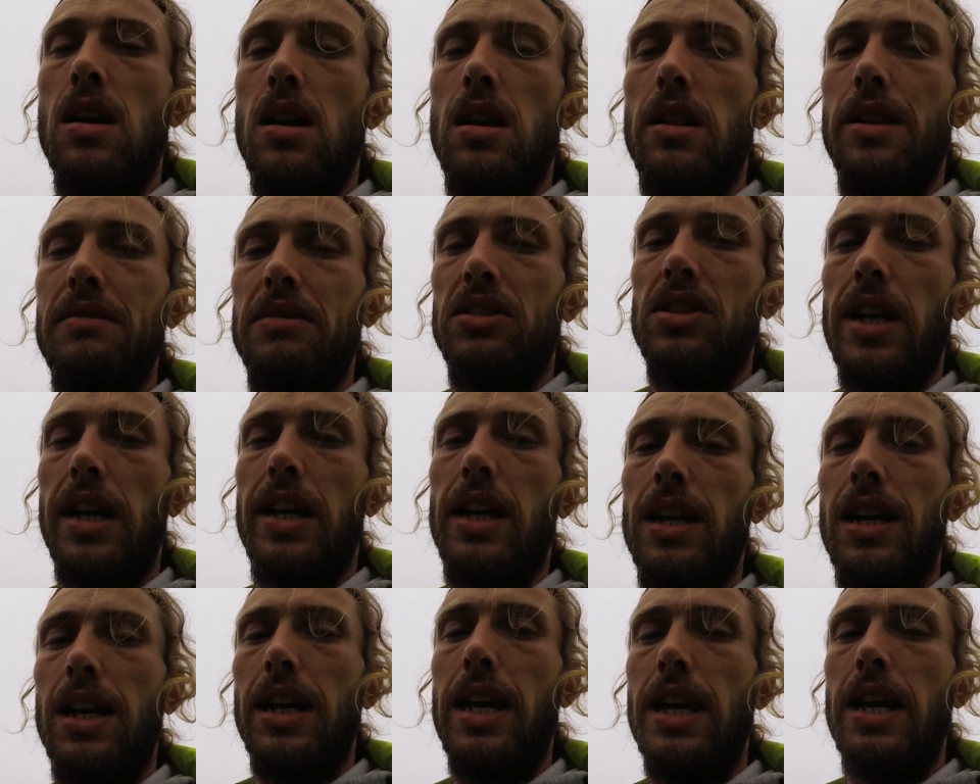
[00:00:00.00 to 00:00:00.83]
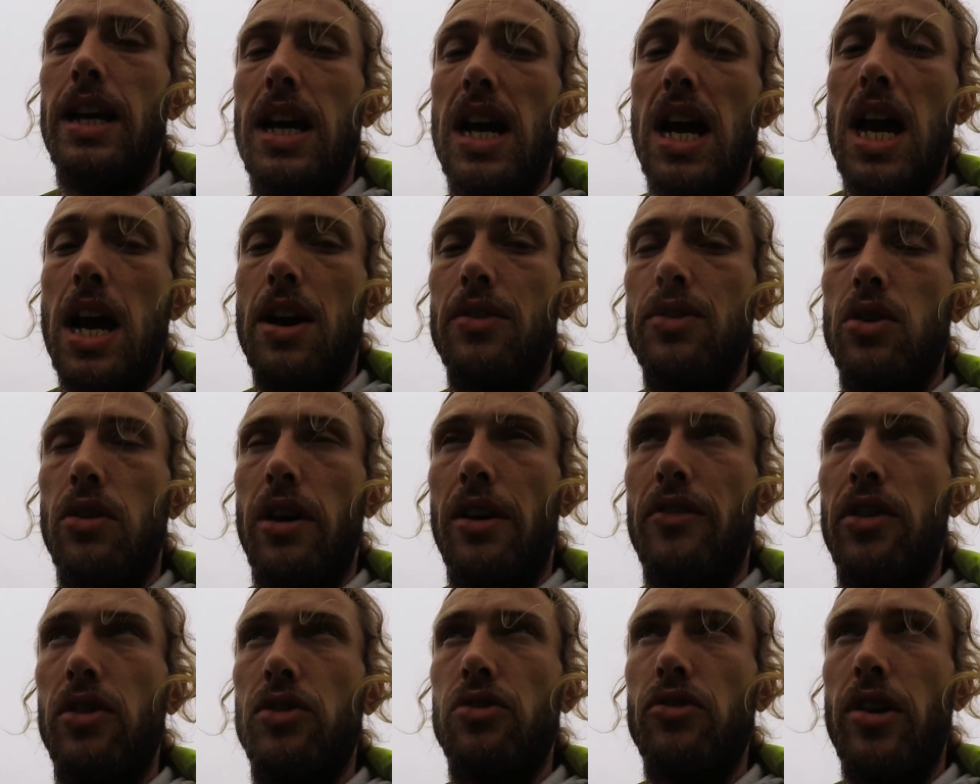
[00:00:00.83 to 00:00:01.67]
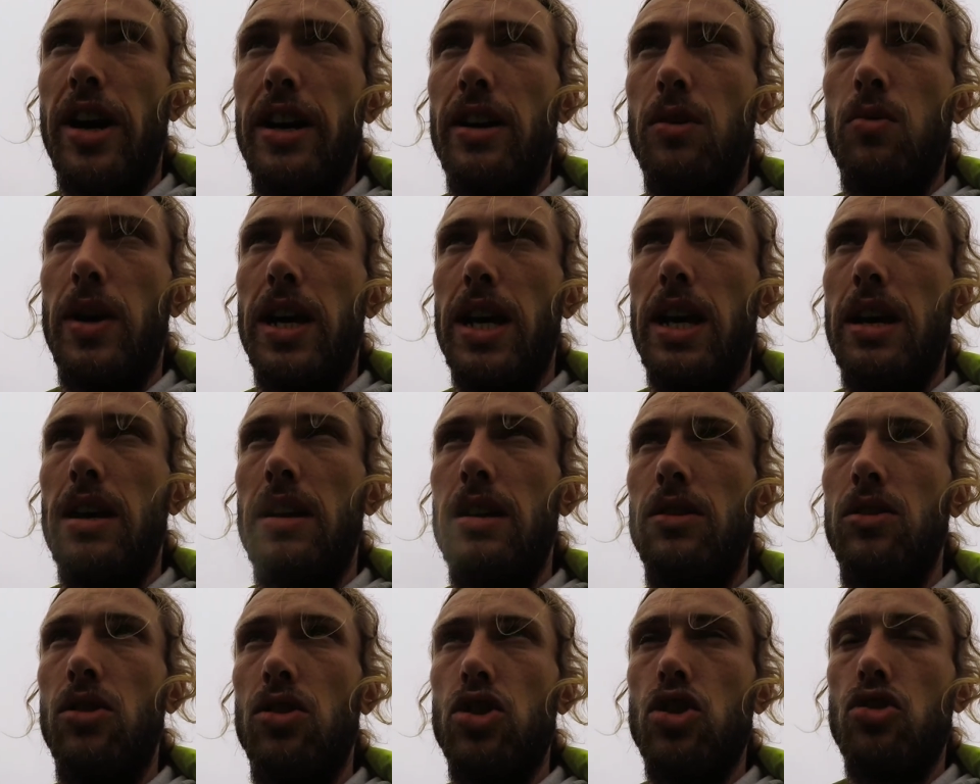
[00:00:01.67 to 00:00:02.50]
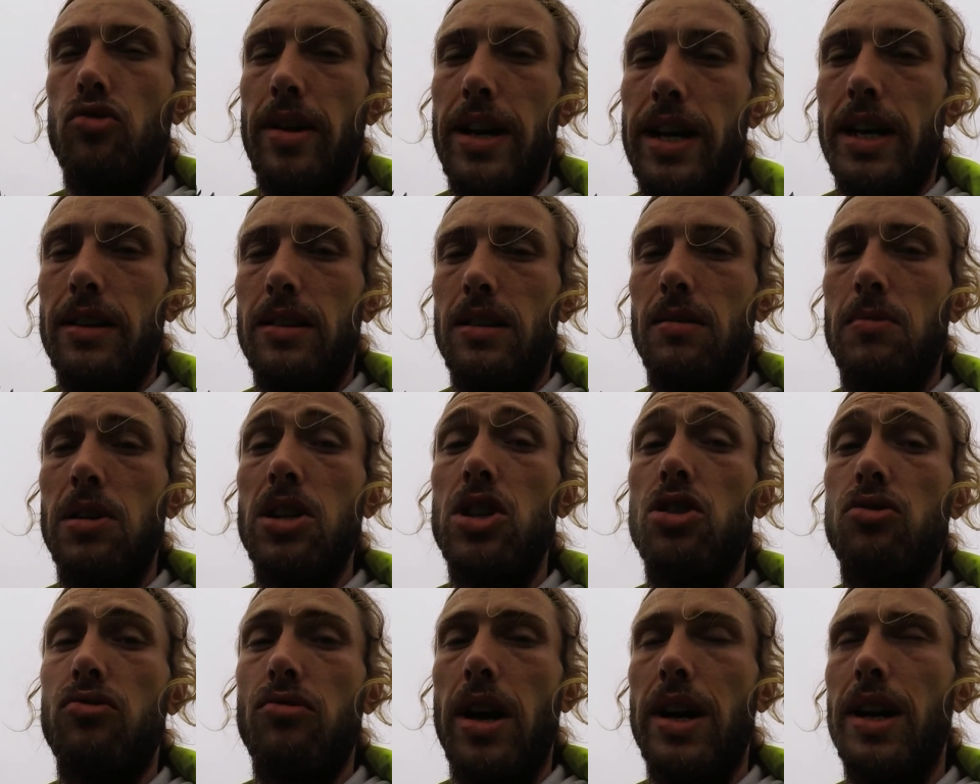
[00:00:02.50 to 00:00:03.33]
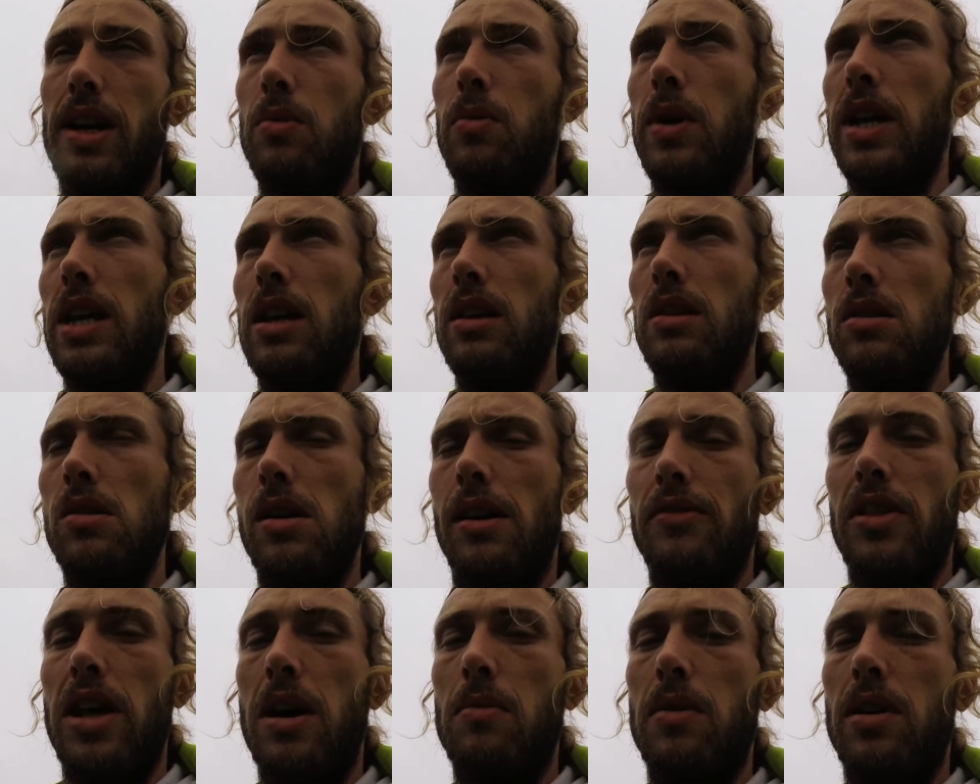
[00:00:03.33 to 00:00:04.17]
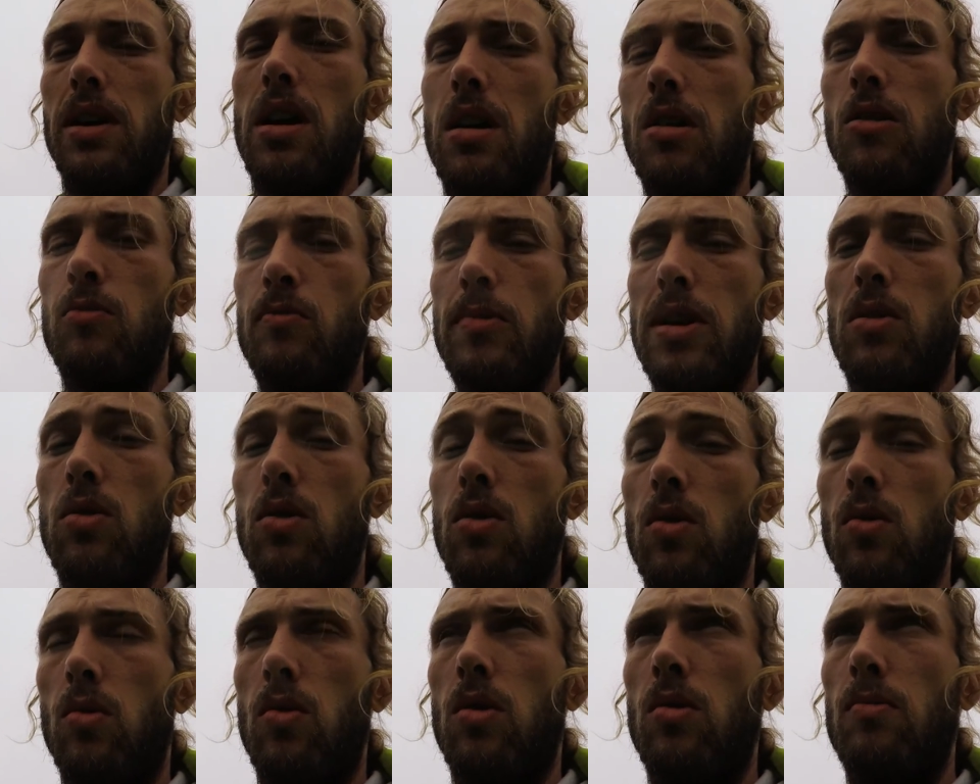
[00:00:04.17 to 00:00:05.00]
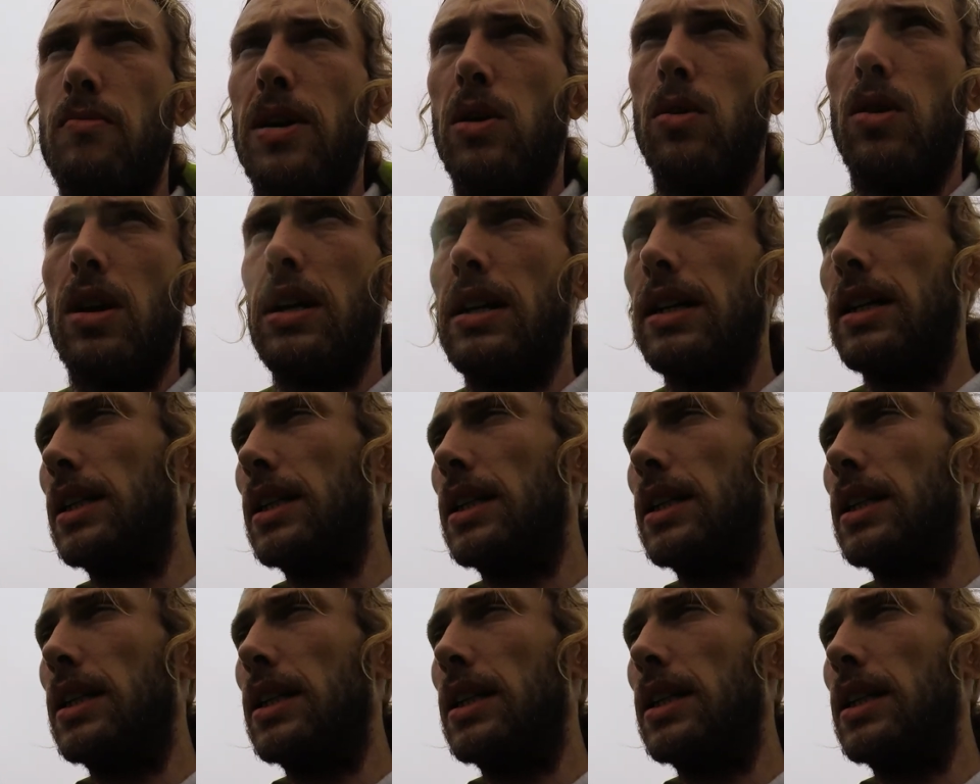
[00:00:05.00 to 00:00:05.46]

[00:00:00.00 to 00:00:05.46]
And then secondly, how do you have your shredded wheat? Not shreddies, but shredded wheat. Do you have that with cold milk or warm milk?